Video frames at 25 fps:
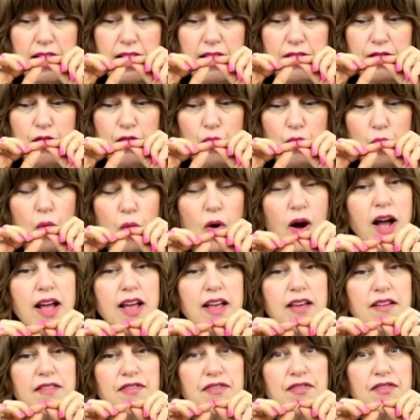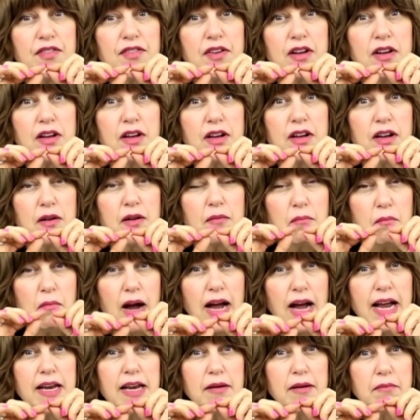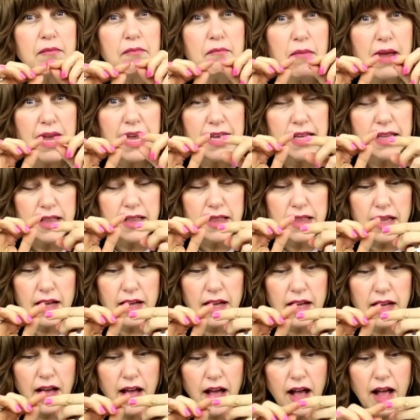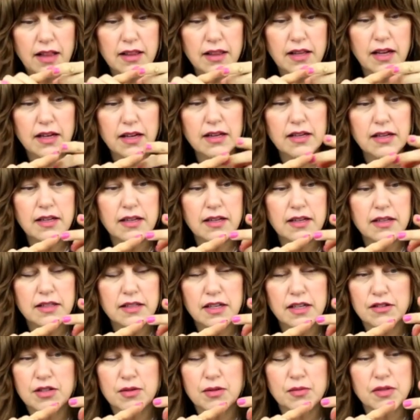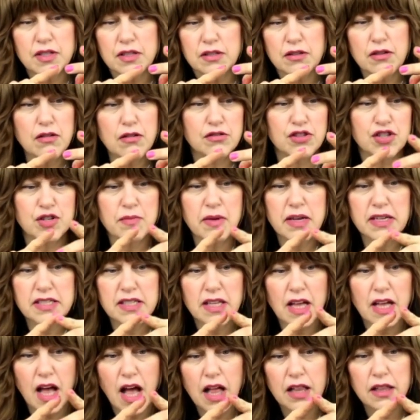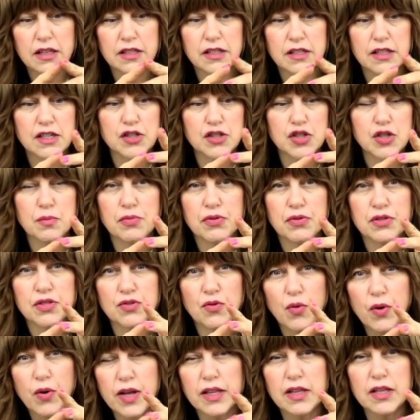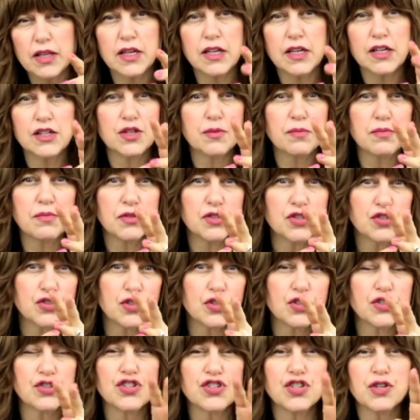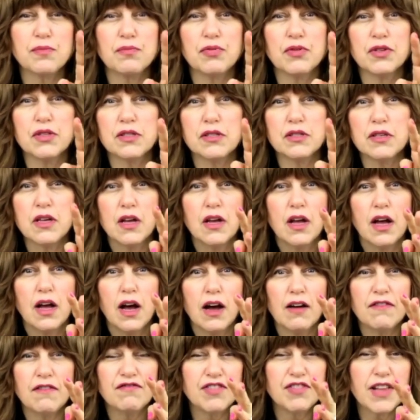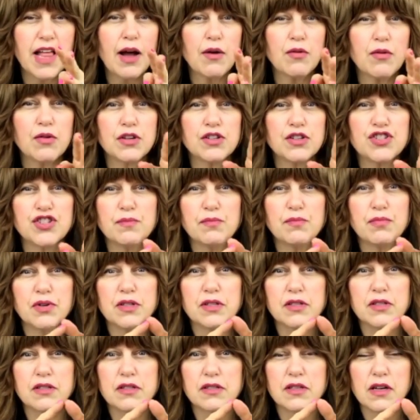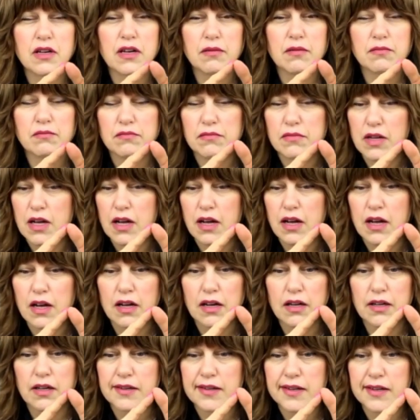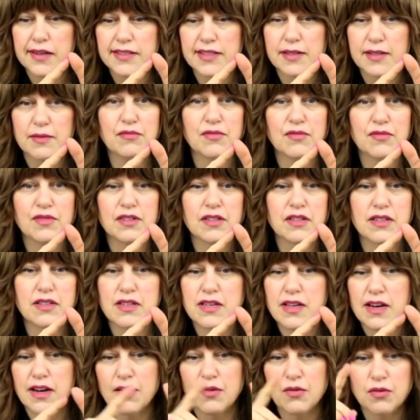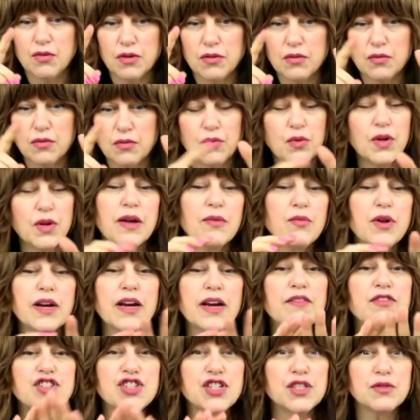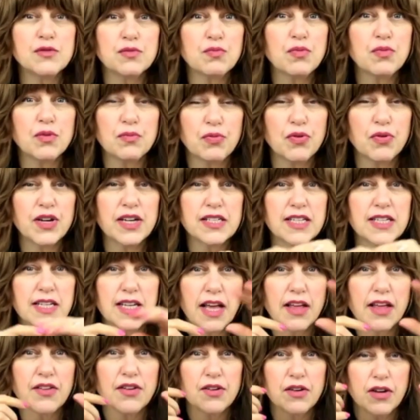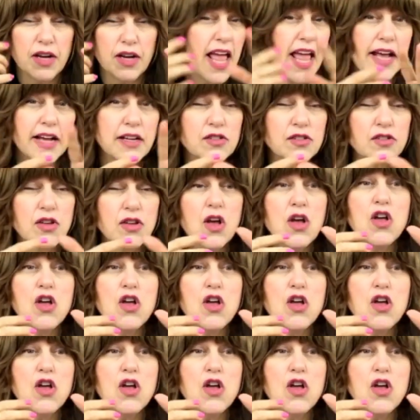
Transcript: the wife might make the challah, you know, someone says, oh, she makes the challah. You know, she puts oil in it, she puts sugar, she puts uh, flour, she puts um, uh, some, you know, whatever she's putting together, uh, eggs,